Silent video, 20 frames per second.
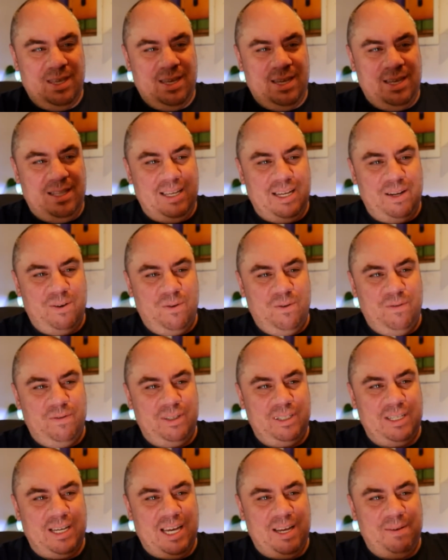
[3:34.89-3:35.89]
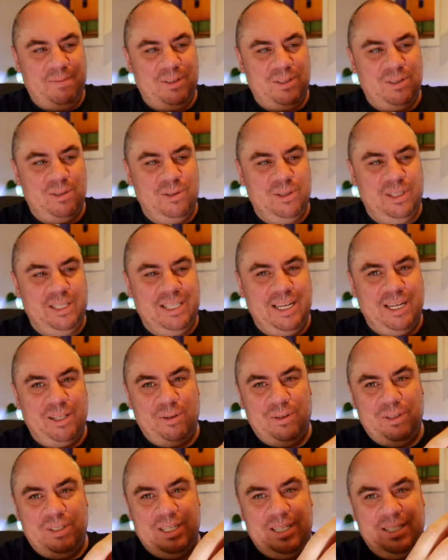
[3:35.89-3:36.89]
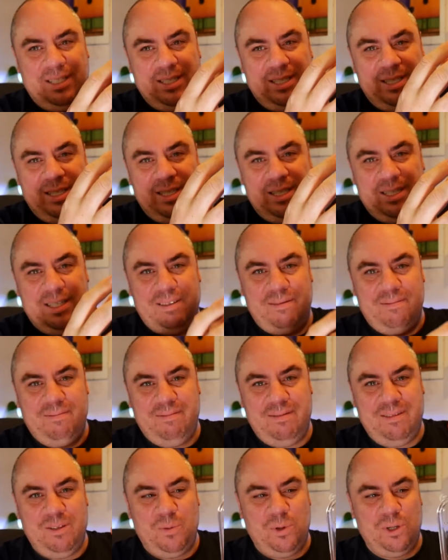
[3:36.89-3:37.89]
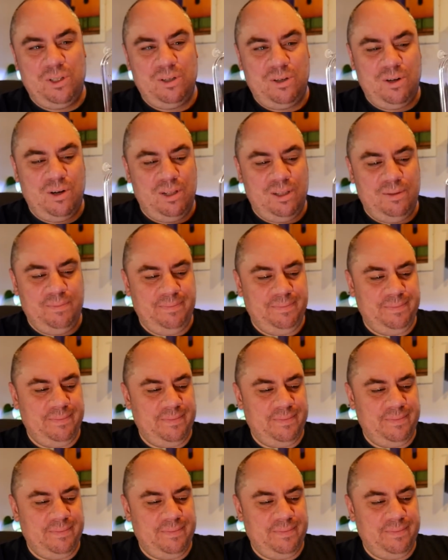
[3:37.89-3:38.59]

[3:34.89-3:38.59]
and then over time it slowly dilutes into the water column.